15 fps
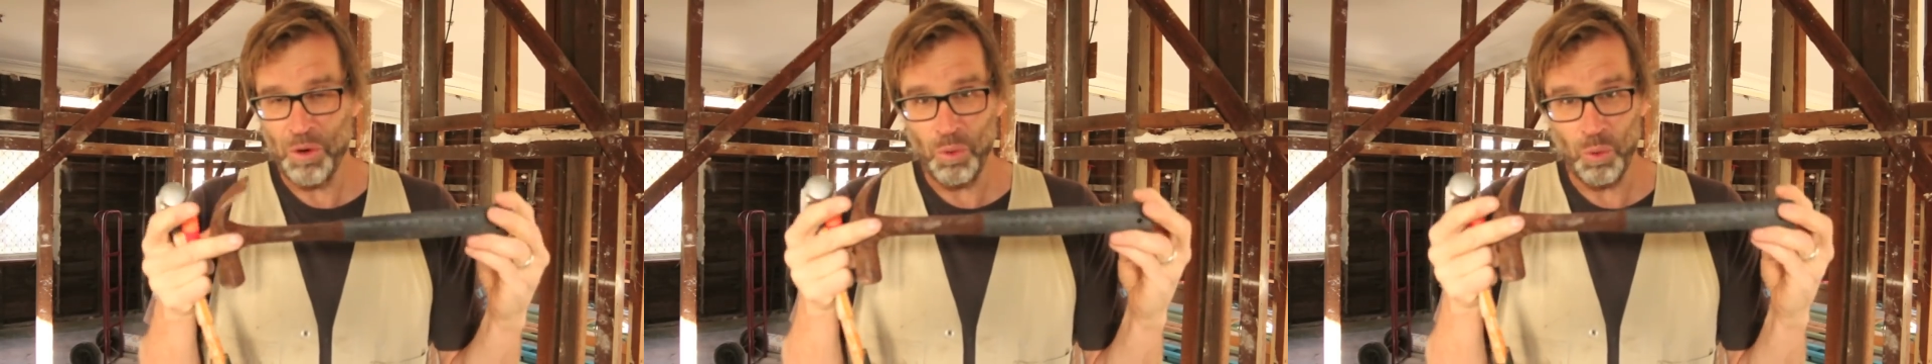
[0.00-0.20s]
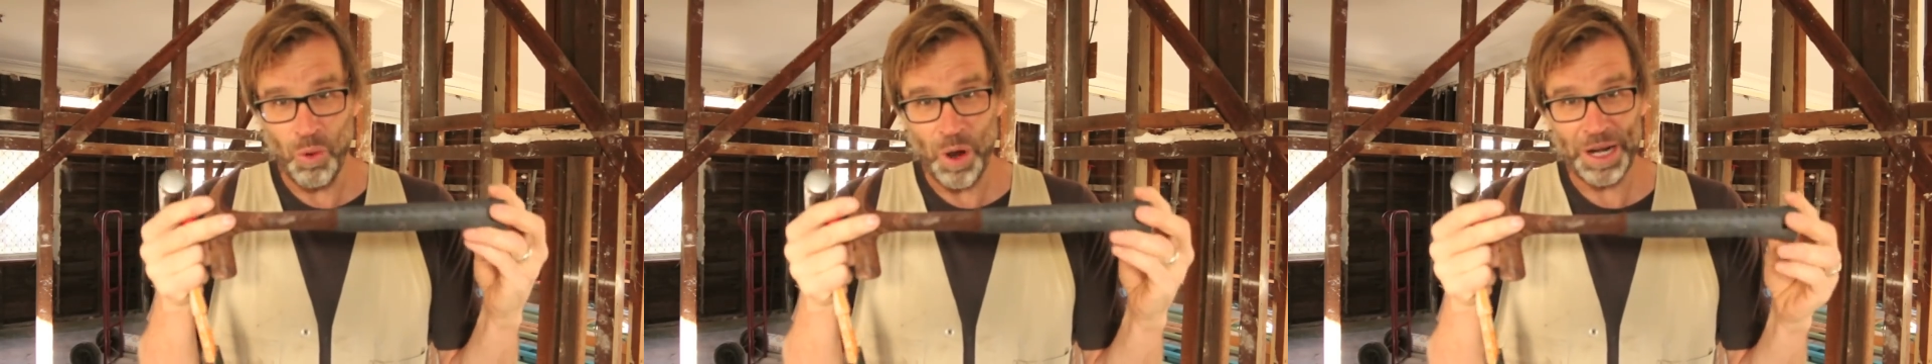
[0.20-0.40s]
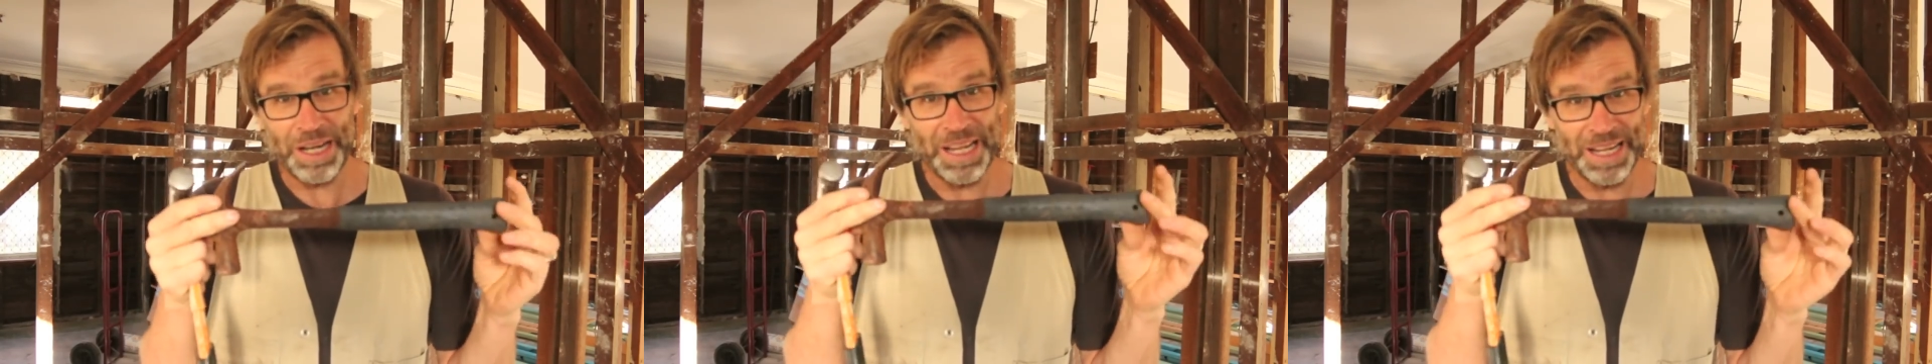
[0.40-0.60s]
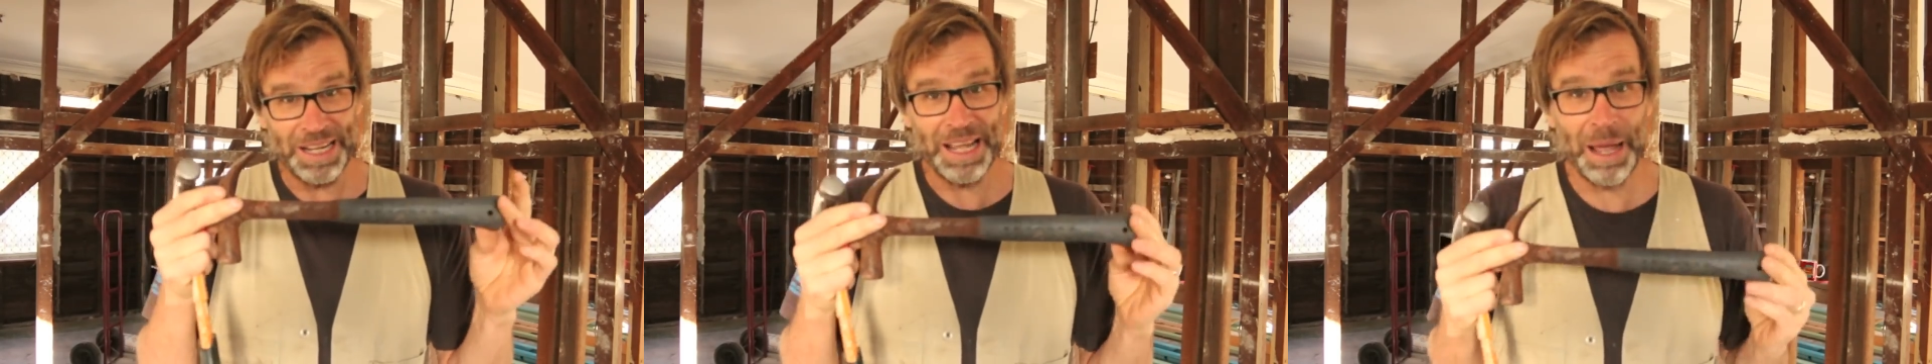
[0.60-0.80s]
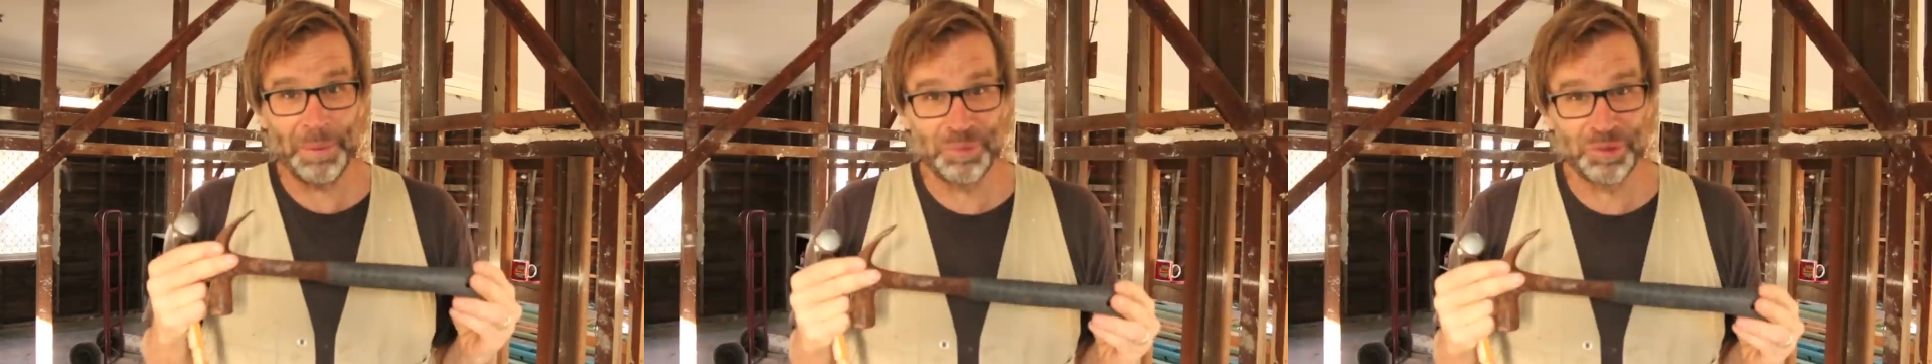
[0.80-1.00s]
What
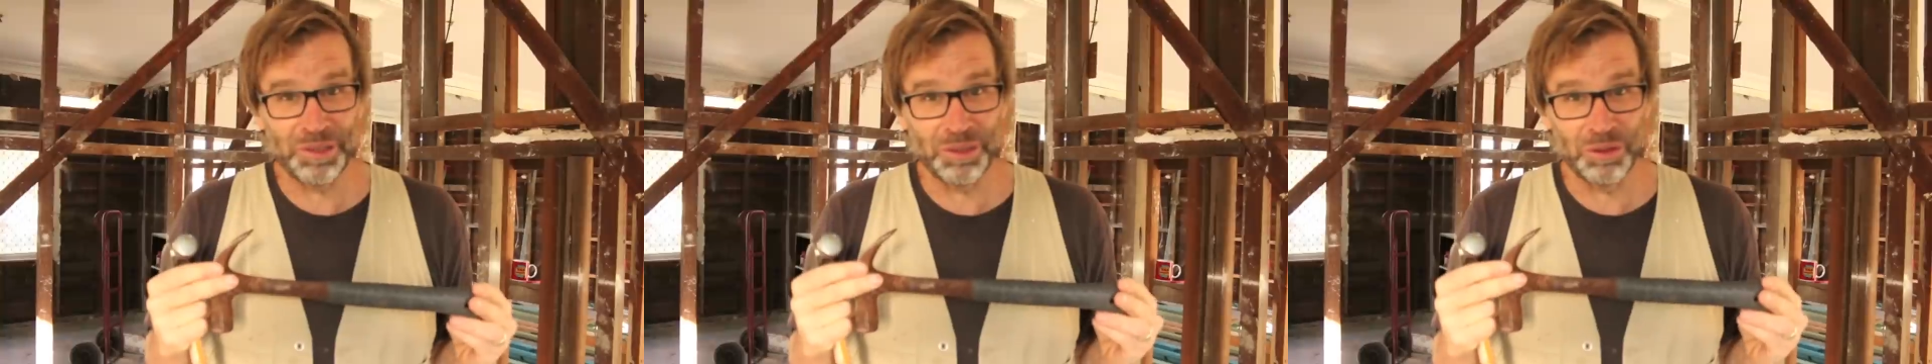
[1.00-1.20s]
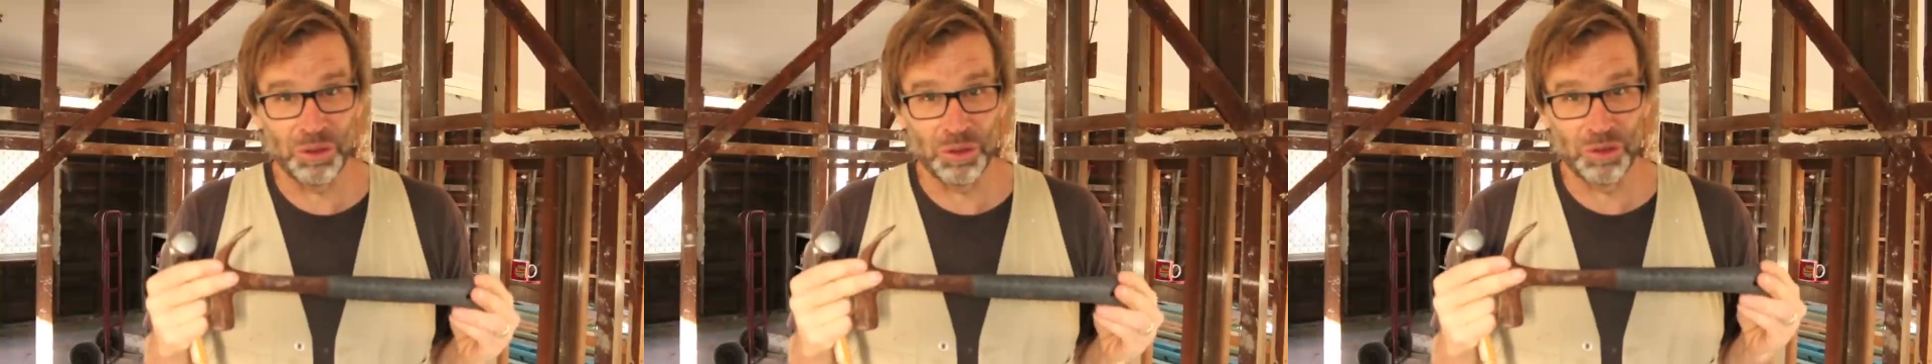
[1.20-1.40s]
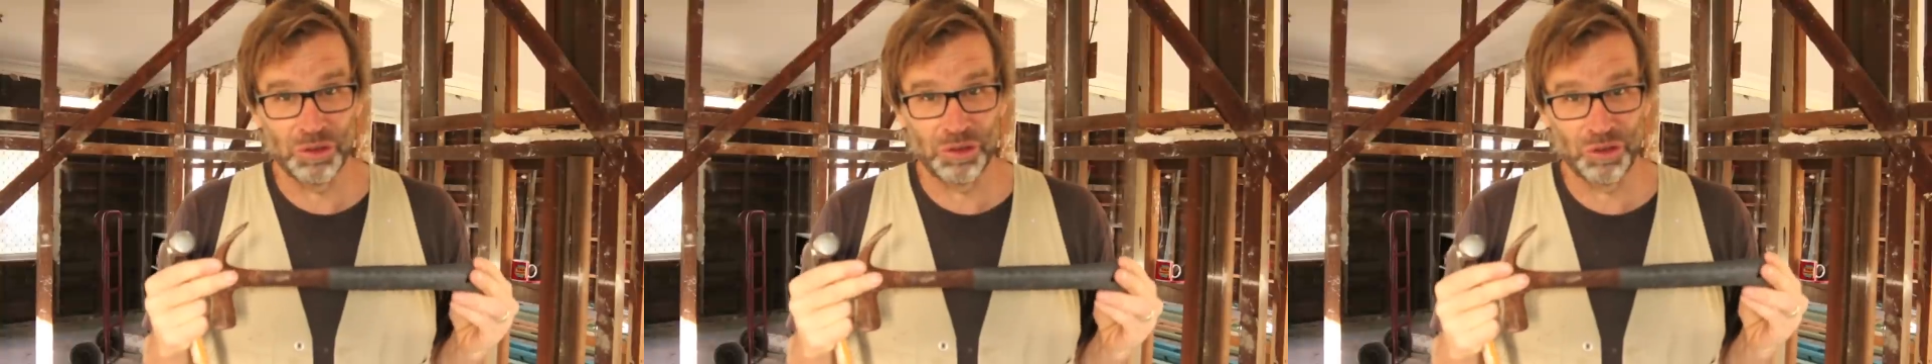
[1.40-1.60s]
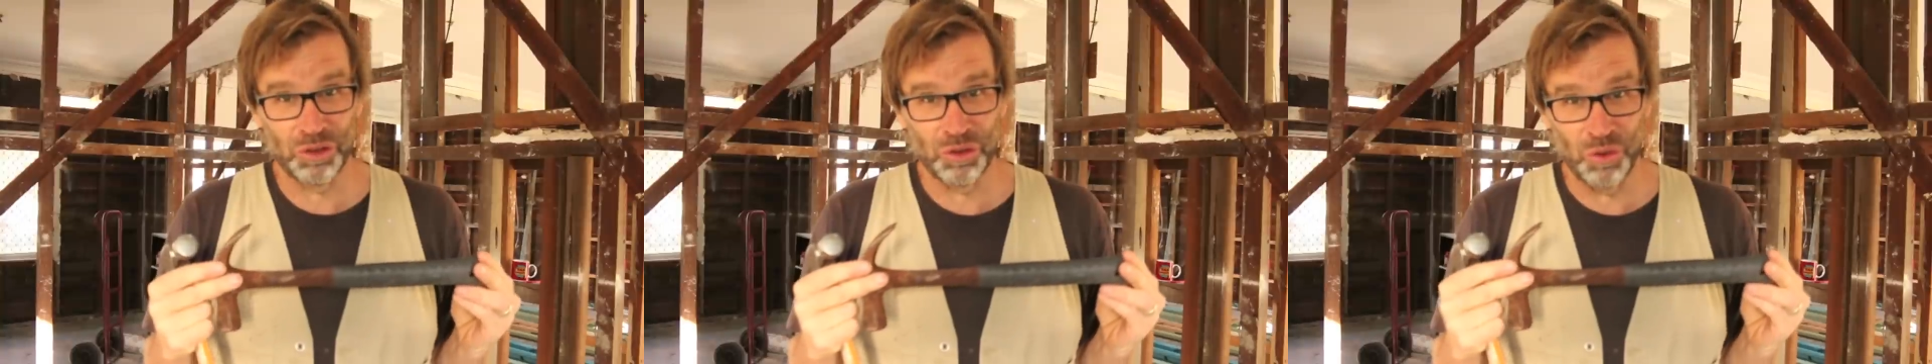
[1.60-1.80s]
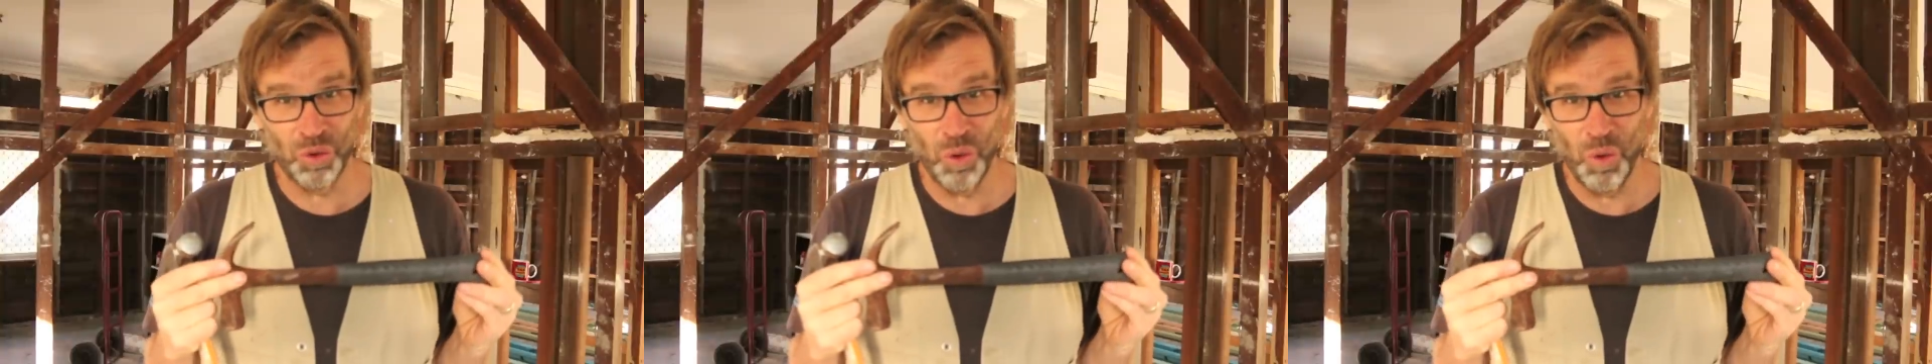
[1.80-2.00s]
an absolute
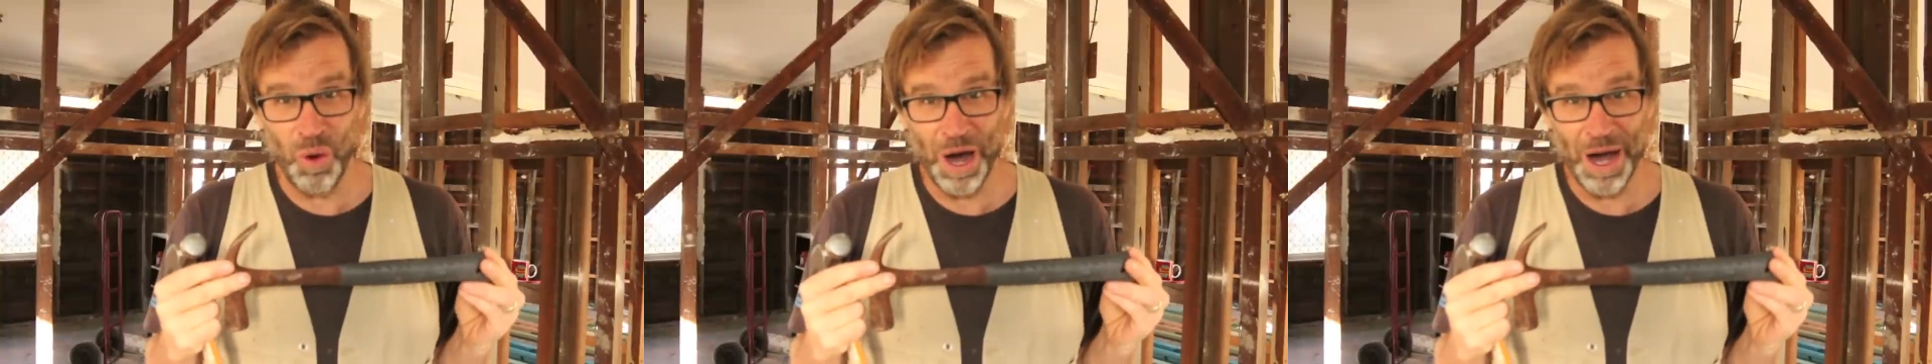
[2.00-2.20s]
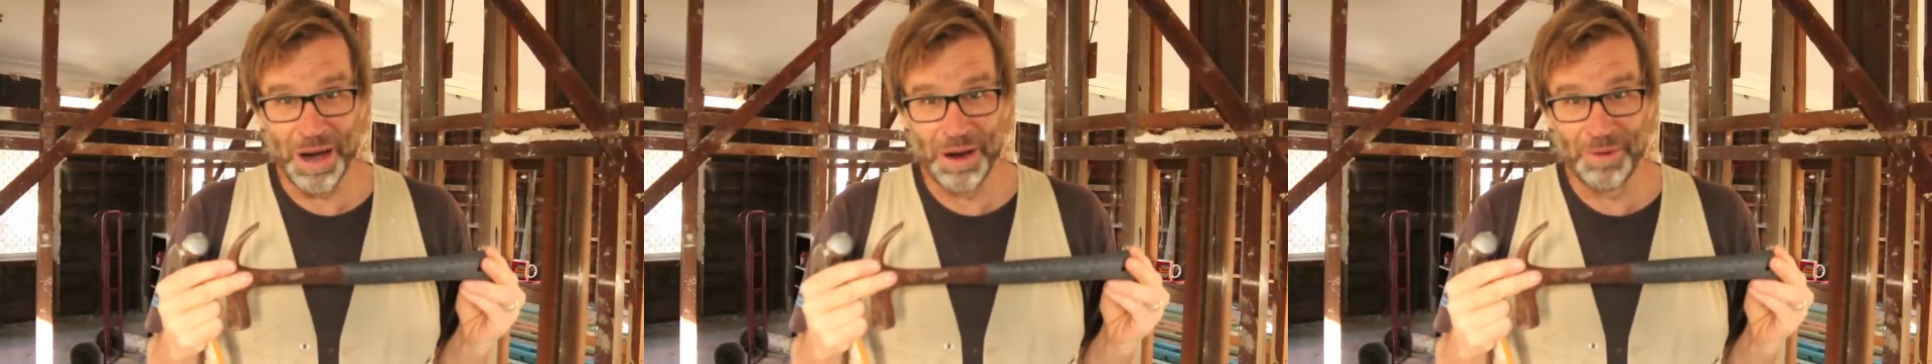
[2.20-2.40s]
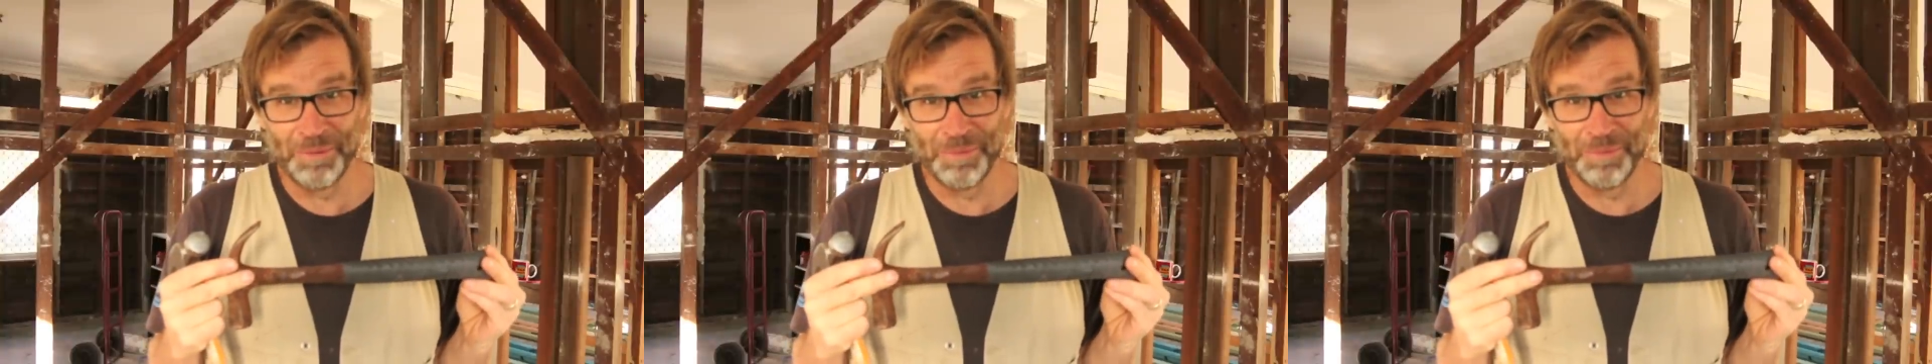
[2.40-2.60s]
score.